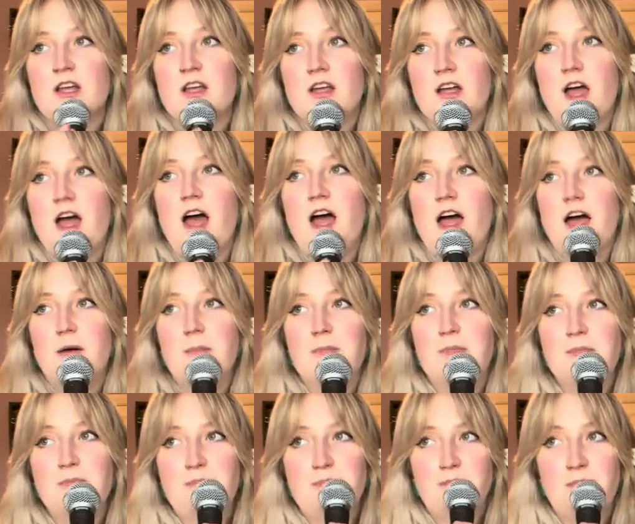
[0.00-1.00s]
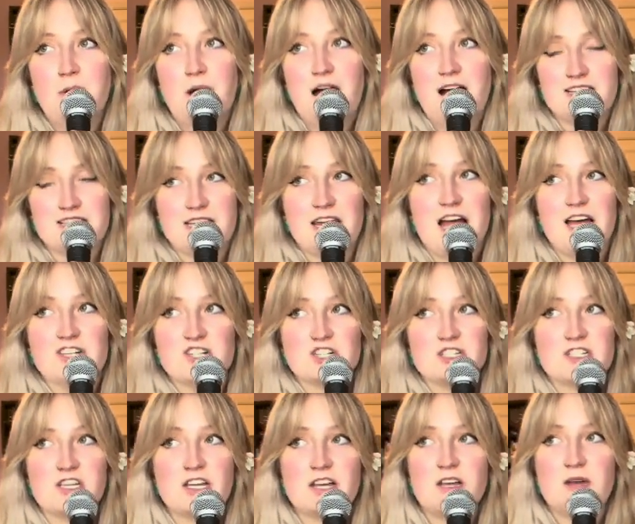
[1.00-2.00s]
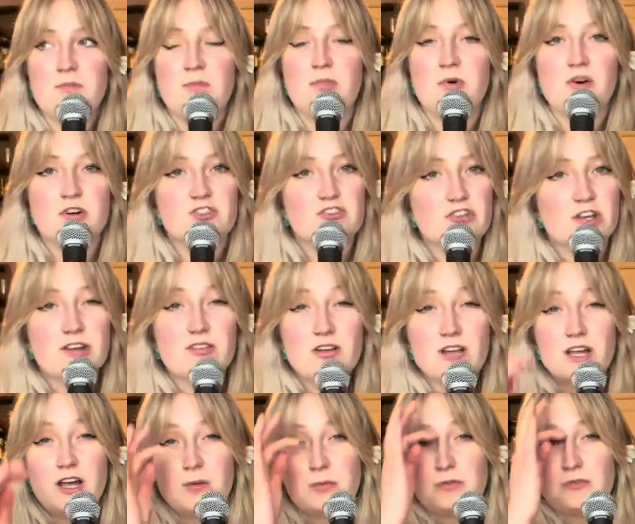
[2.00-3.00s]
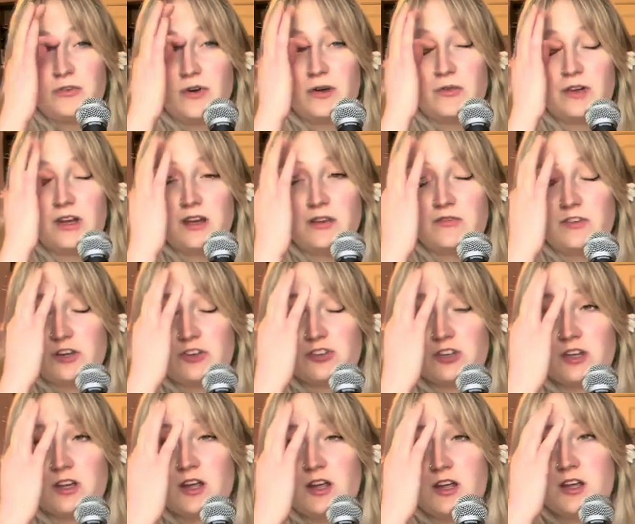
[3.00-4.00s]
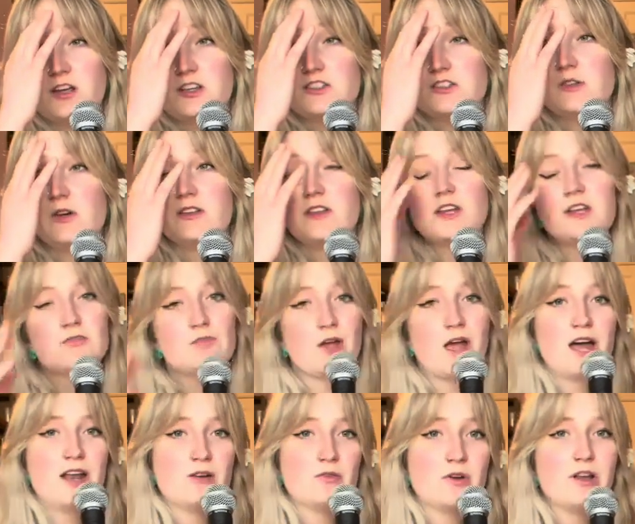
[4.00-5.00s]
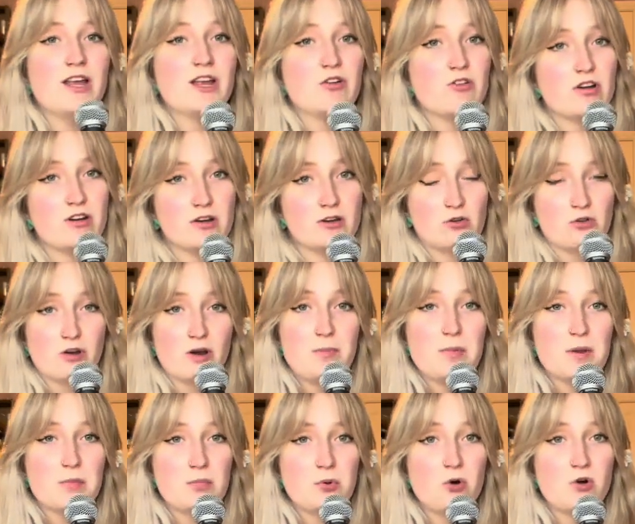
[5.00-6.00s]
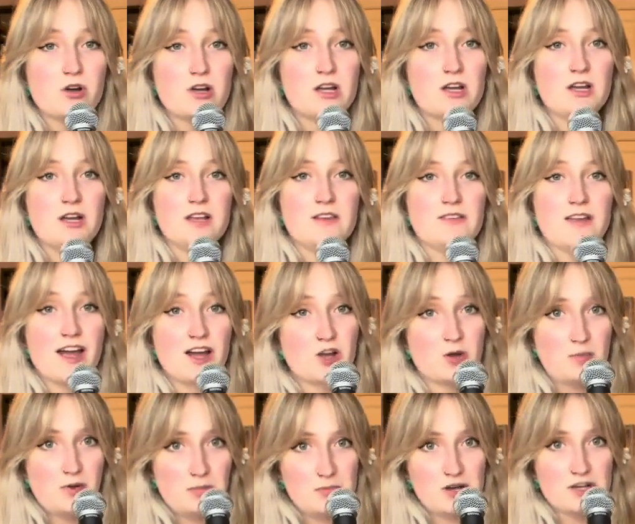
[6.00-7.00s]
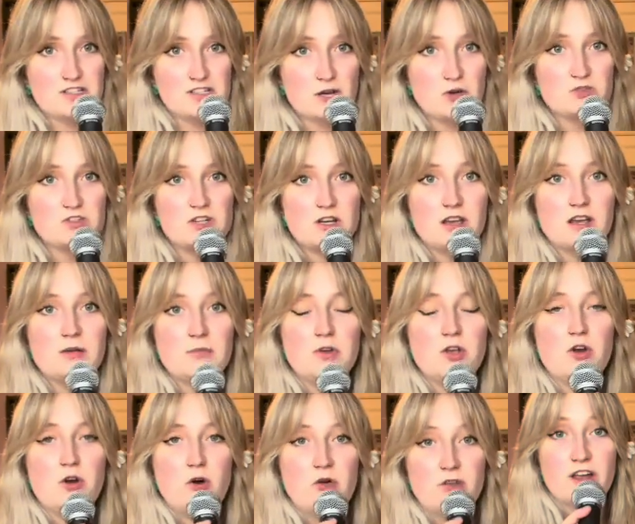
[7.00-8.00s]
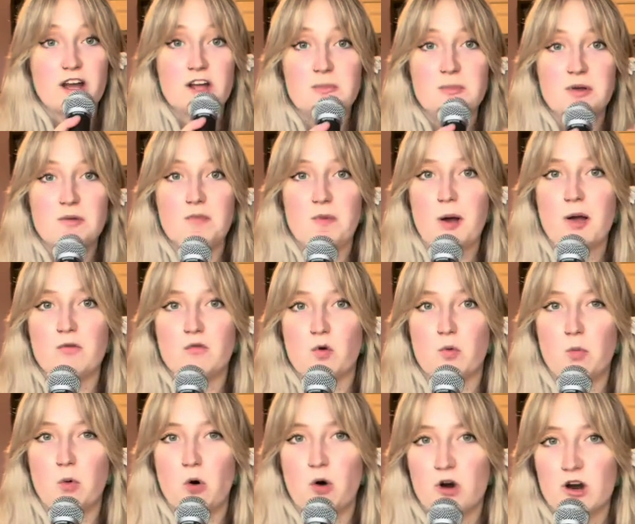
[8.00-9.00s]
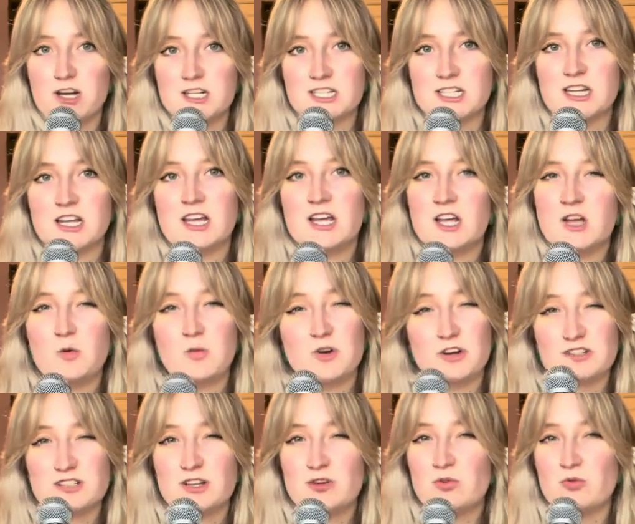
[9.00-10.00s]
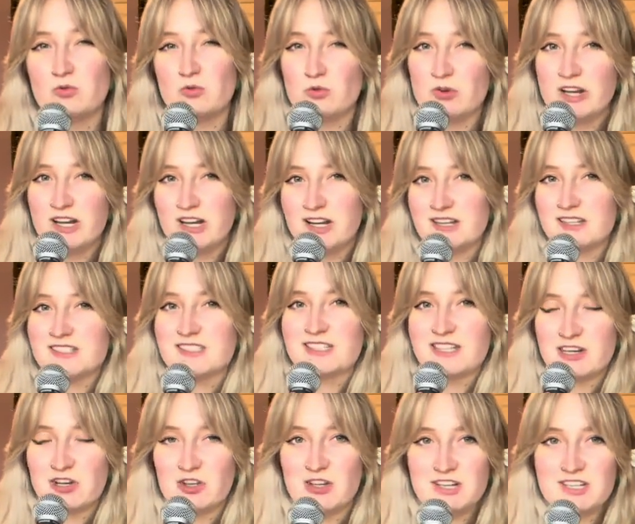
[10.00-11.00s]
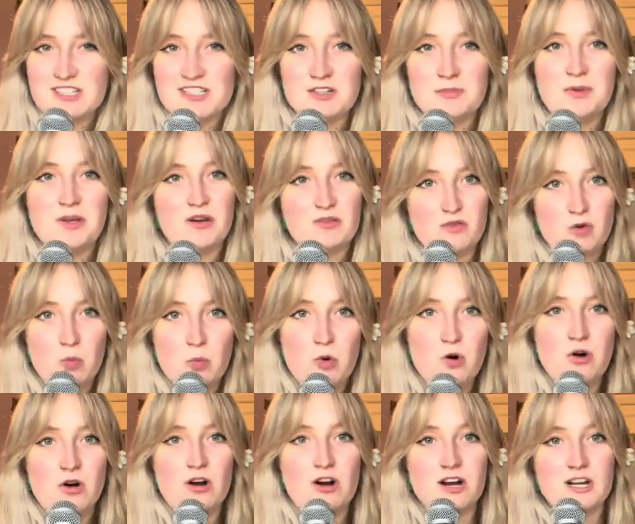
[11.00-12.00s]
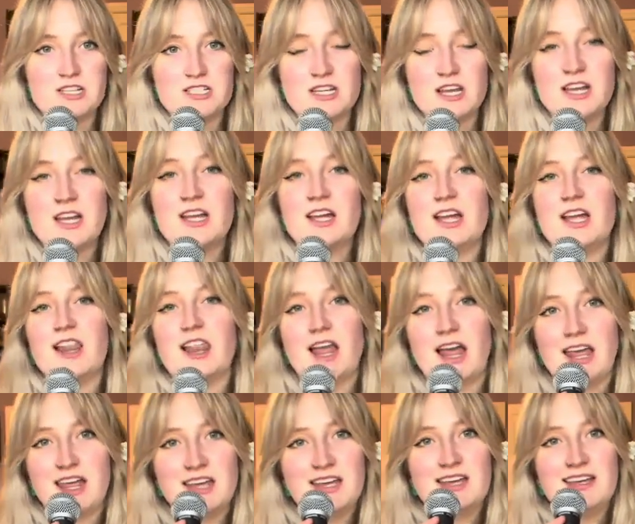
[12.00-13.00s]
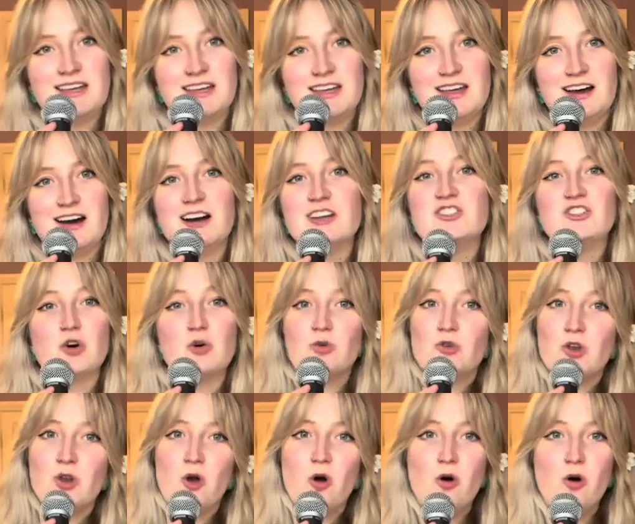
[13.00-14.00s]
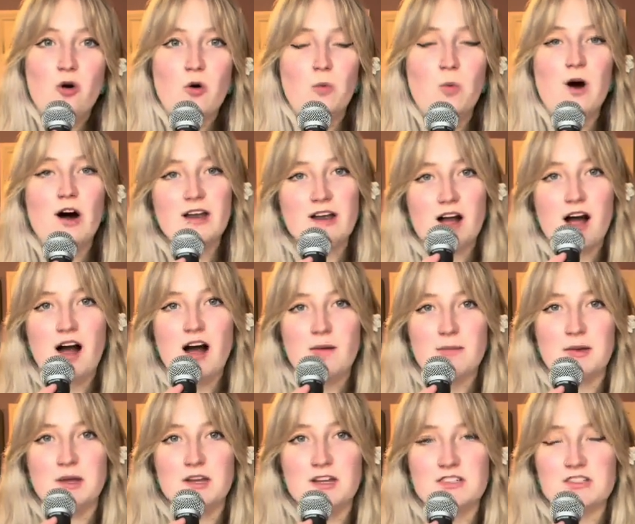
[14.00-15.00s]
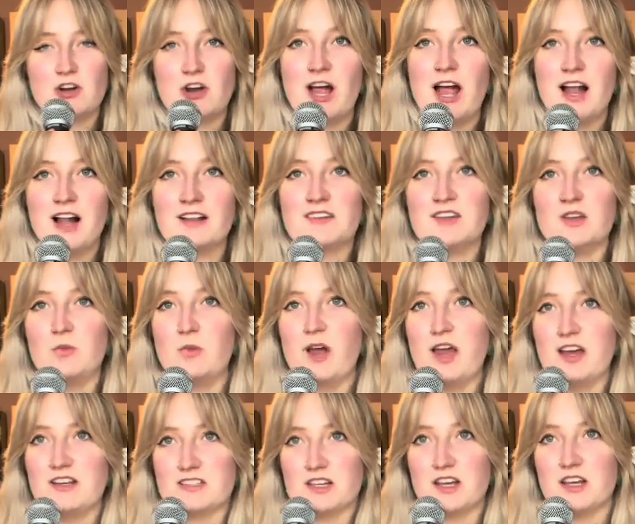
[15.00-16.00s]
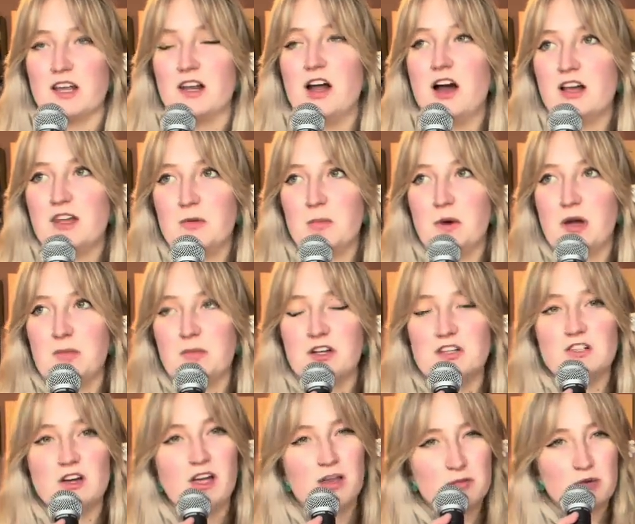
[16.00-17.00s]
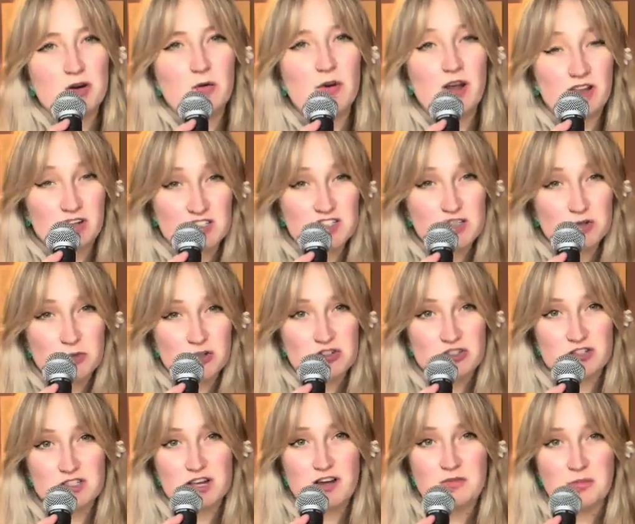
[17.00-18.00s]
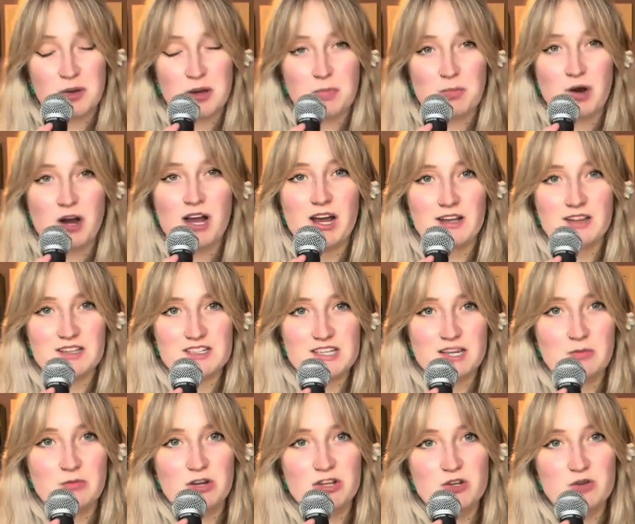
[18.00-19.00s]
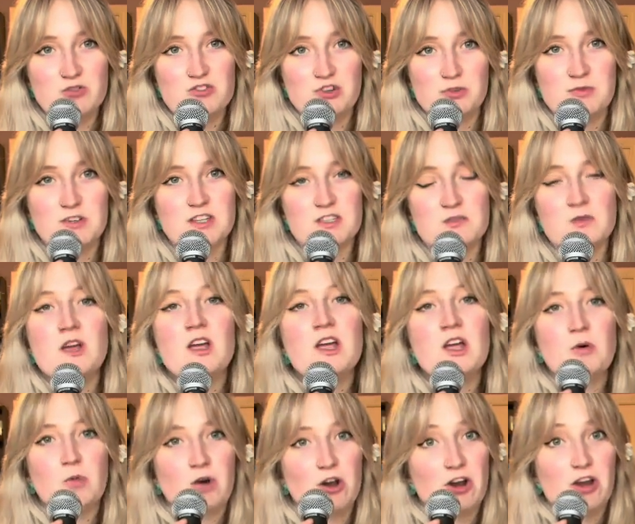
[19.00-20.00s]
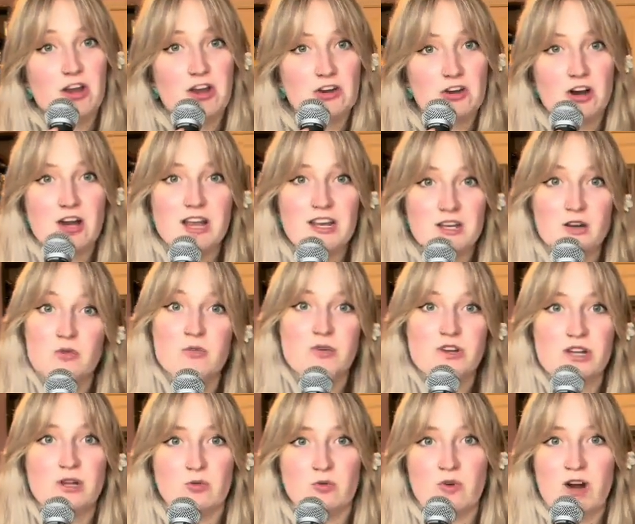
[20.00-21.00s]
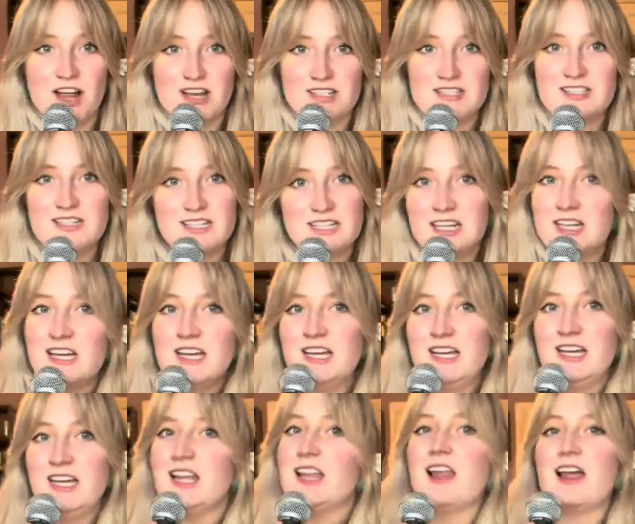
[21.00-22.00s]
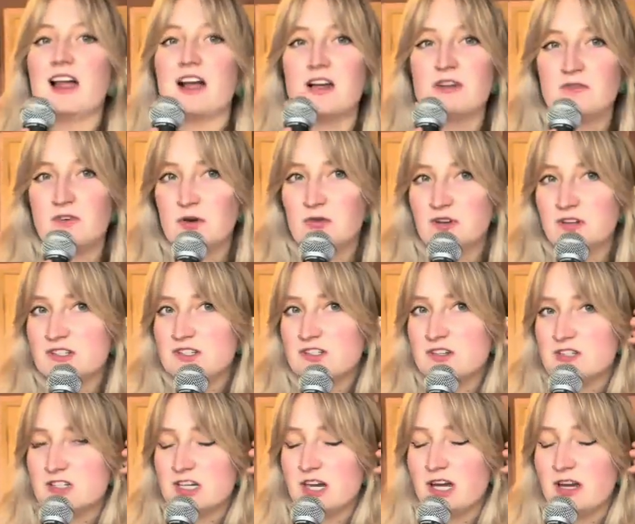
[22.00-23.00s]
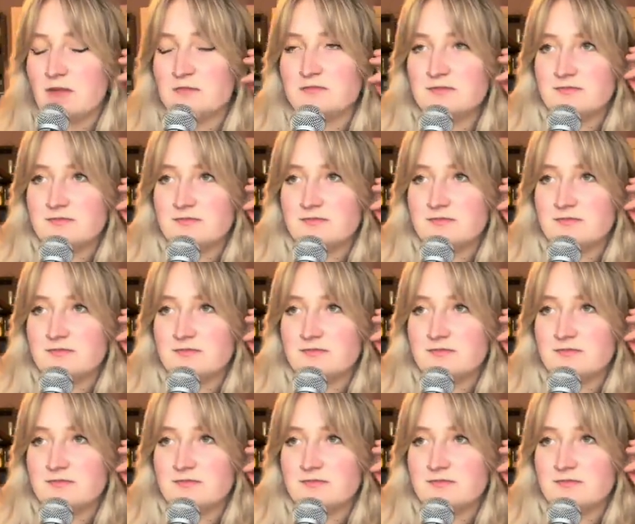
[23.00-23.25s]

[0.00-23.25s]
as an adult. But generally, I prefer reading fiction. So I think if I had a really gripping book, that could be my downtime, you know, could be my reward. Whereas I don't really consider this to be a reward. Like, I don't know what hobbies or healthy ways I can occupy my time in a way that switches off my brain the same way YouTube is, where you're getting a real rest. Like I found on Sunday,